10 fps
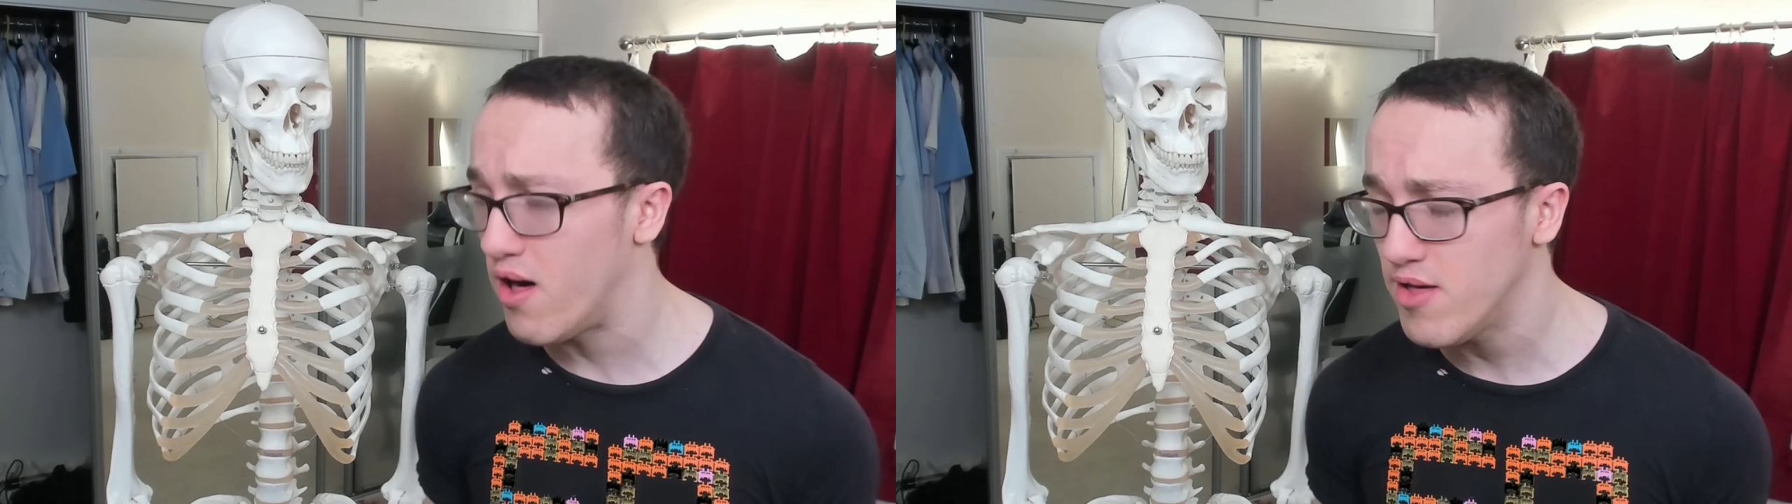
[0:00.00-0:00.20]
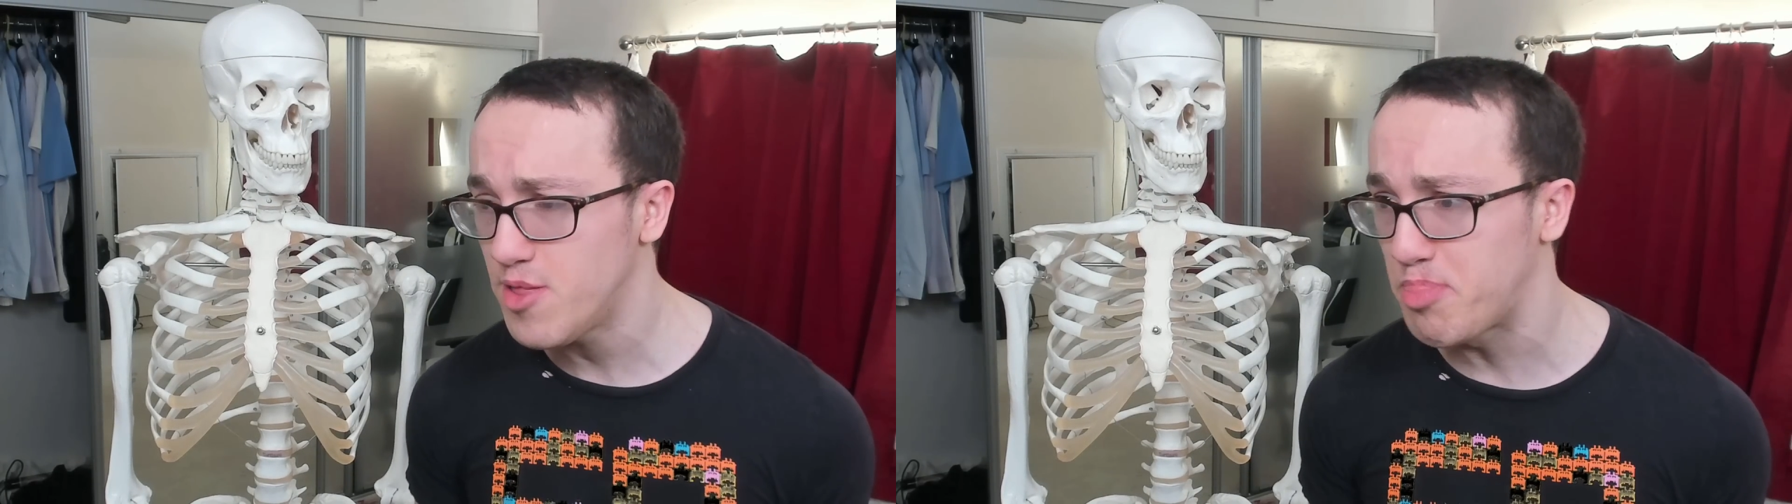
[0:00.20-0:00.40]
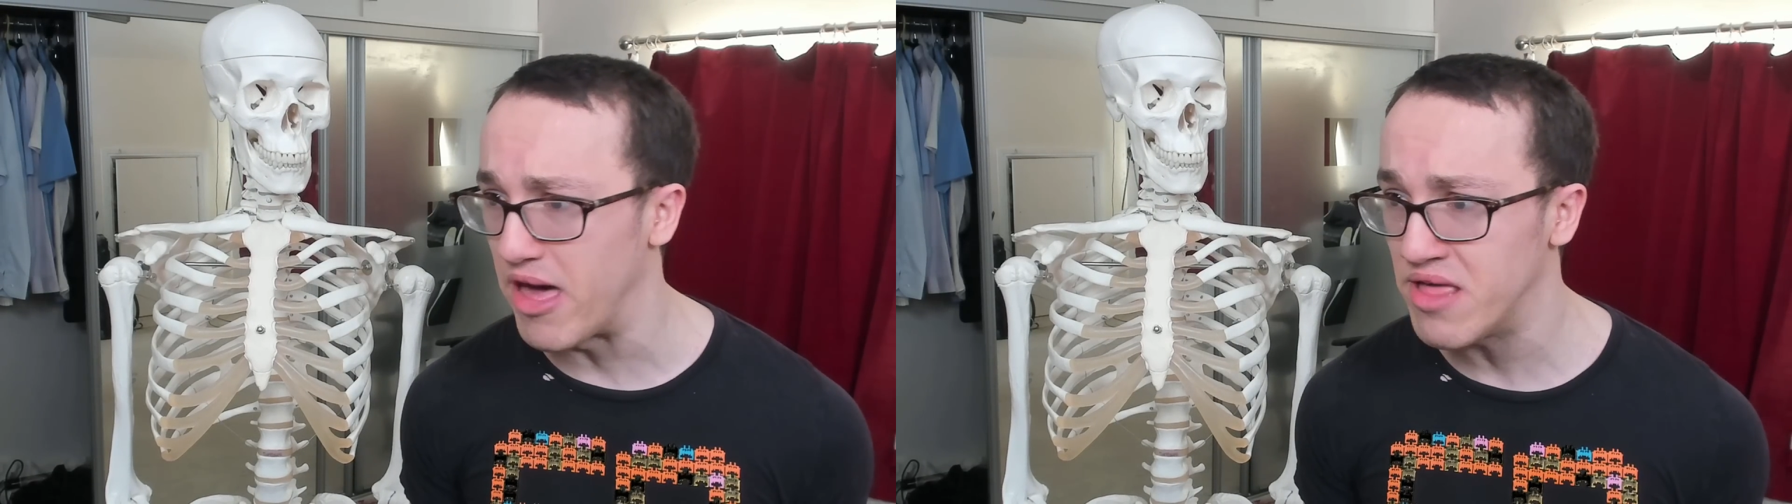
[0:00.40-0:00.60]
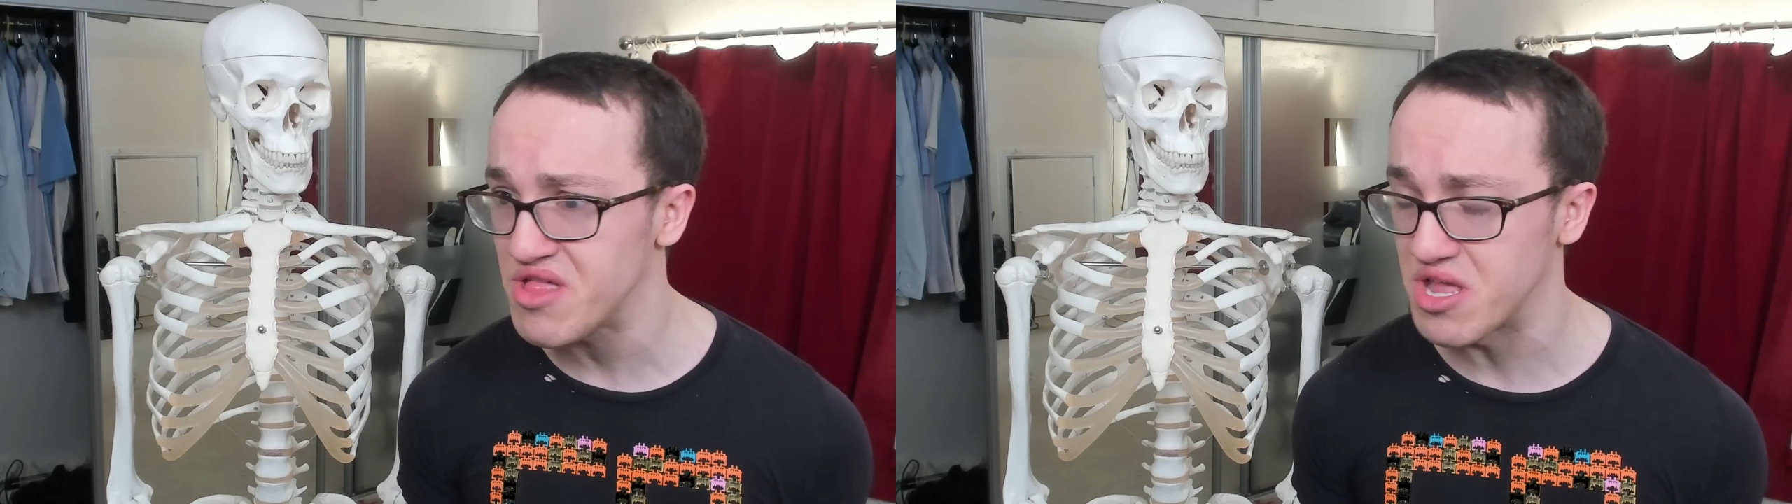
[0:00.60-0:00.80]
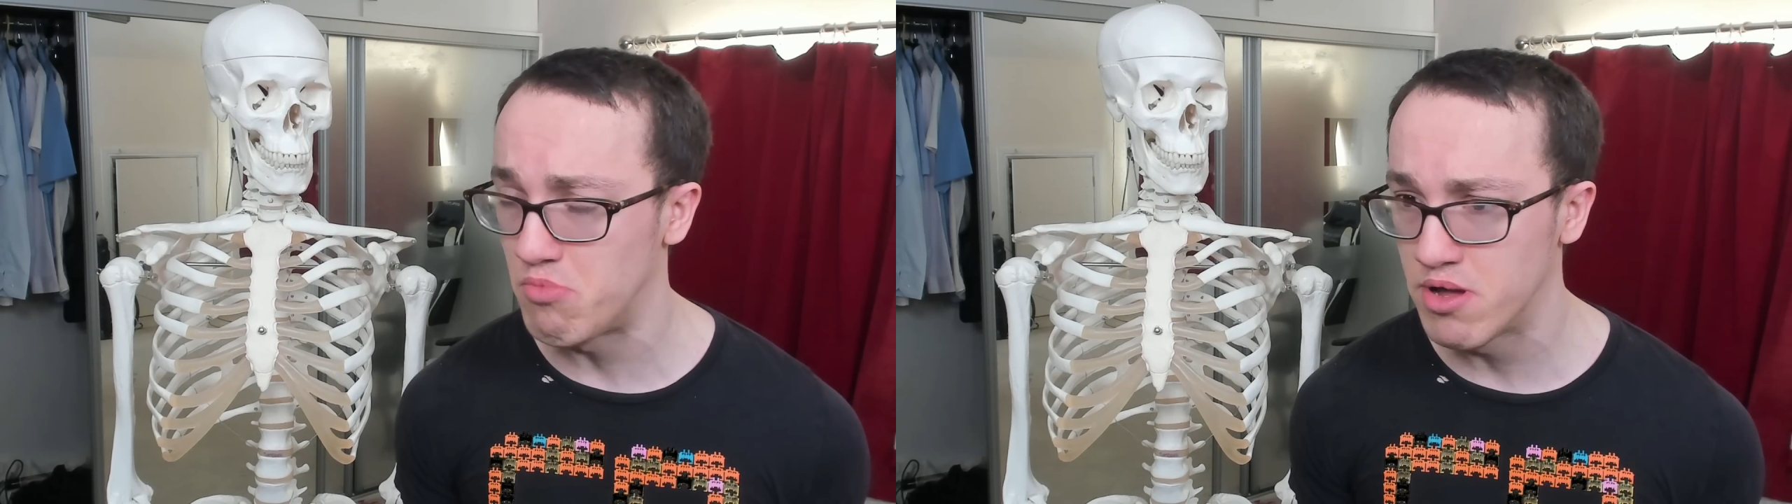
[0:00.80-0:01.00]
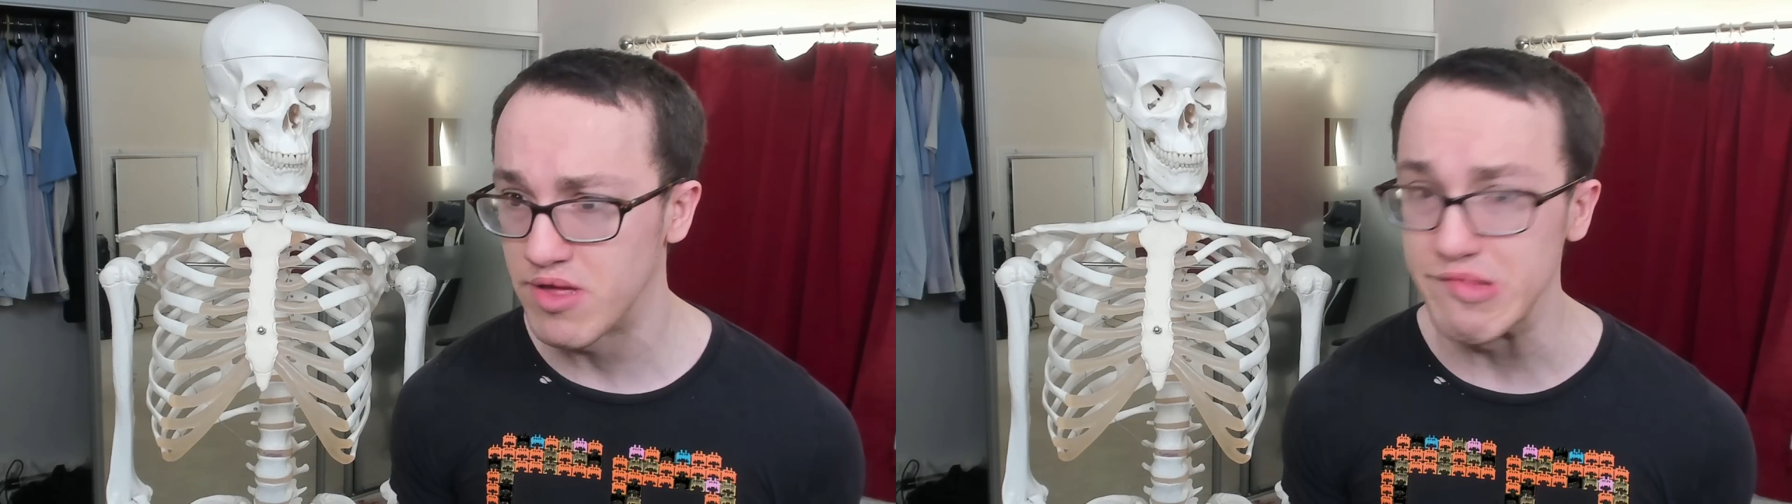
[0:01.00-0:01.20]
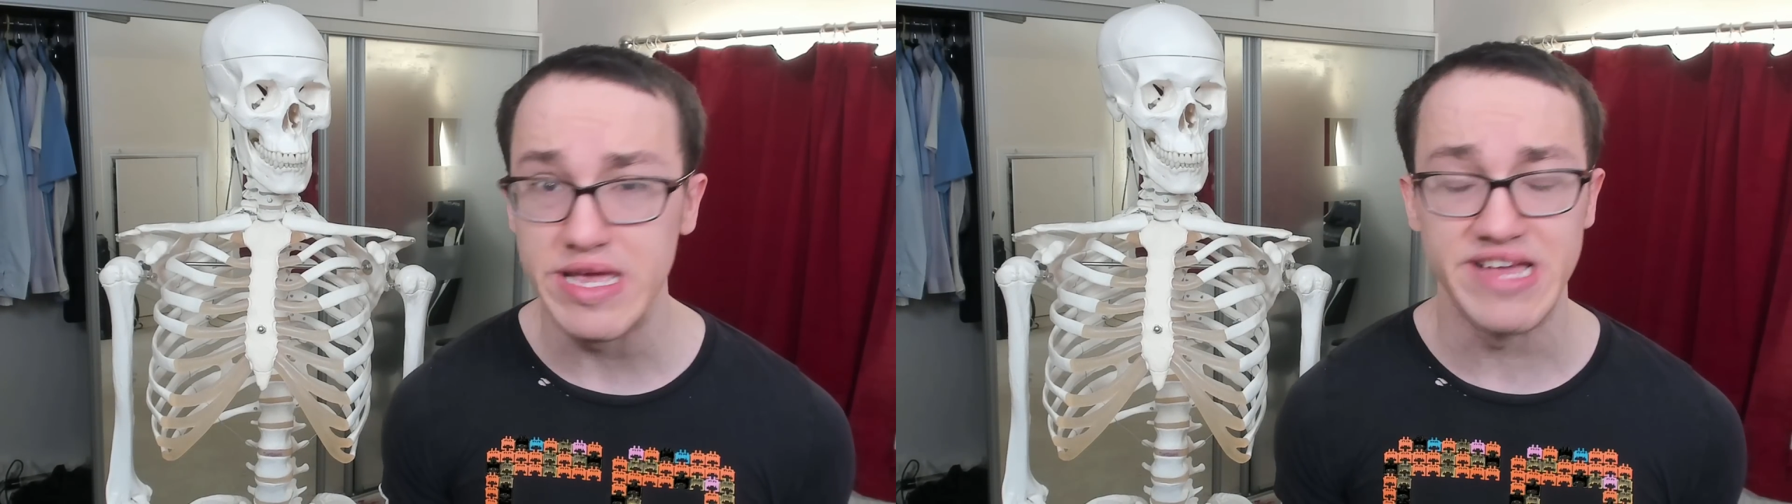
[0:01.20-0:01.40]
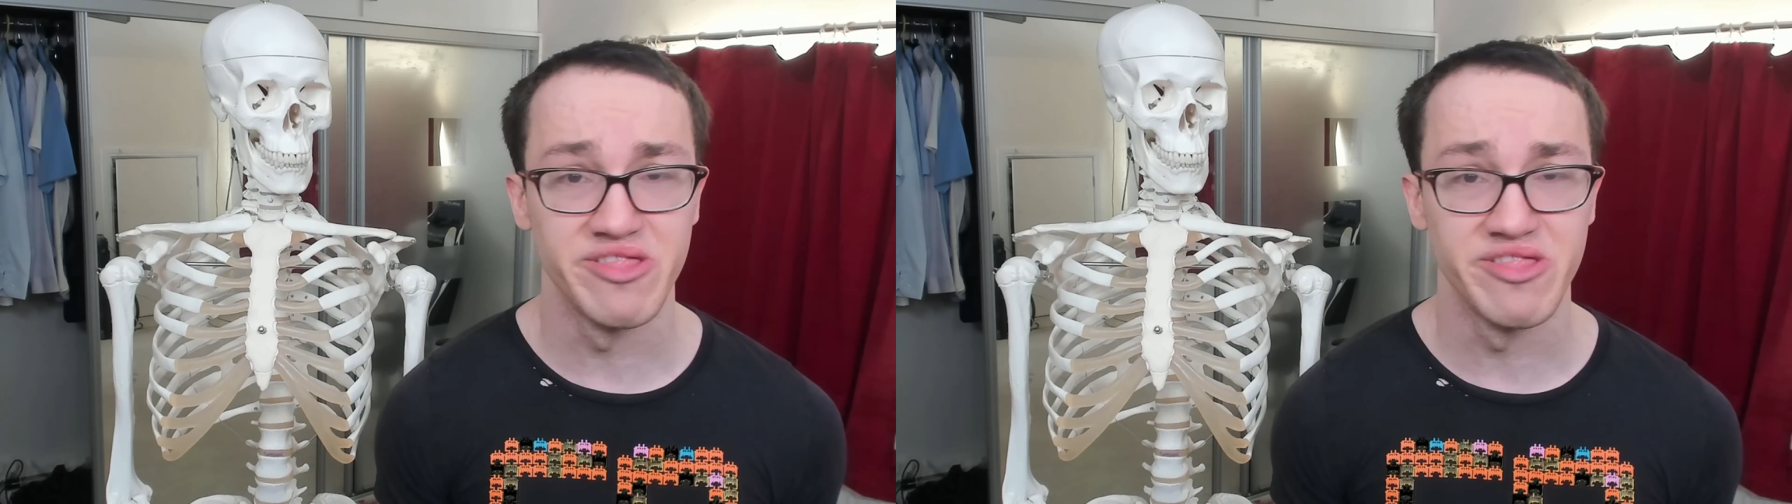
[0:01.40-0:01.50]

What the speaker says: I bet someone on the